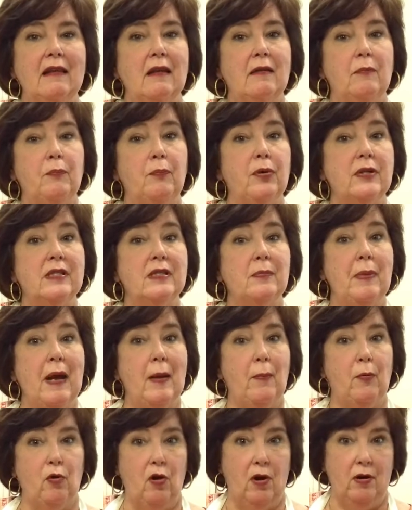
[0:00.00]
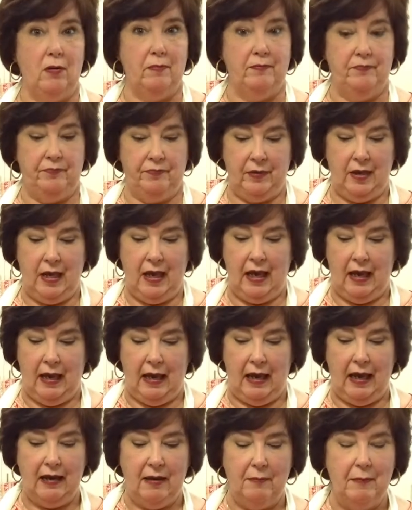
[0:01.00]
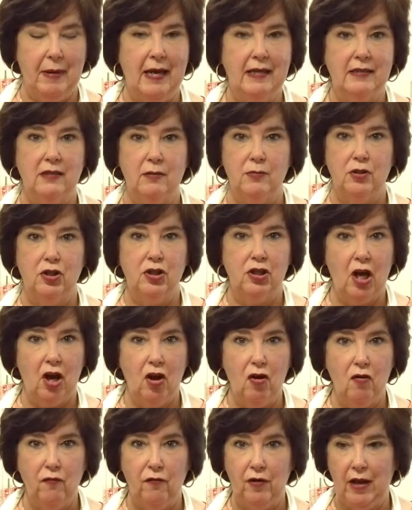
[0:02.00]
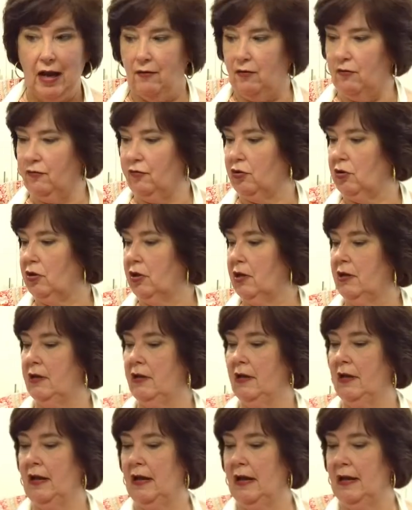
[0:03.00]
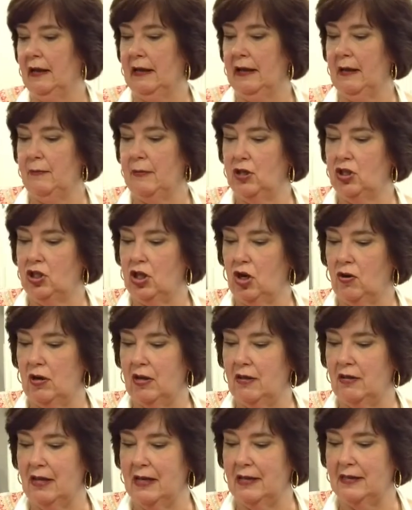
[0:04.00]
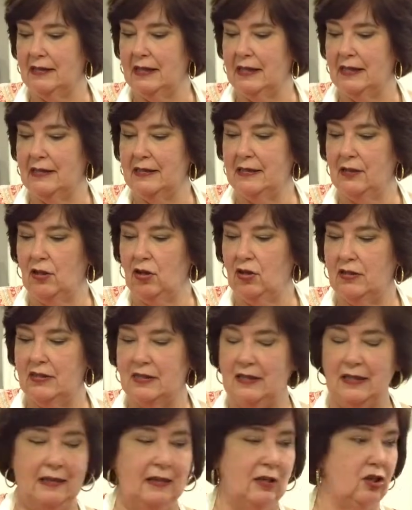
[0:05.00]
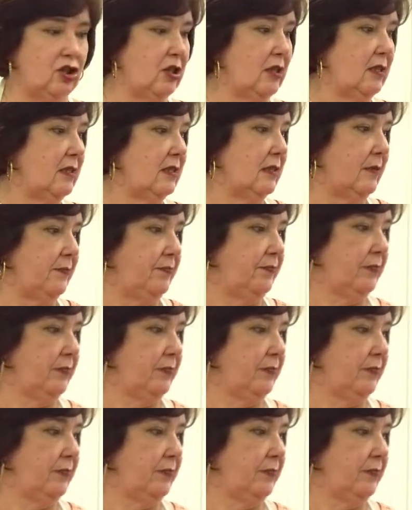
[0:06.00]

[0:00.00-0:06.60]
then put some pepper on them. And it makes them so flavorful. Let me show you this. It looks delicious.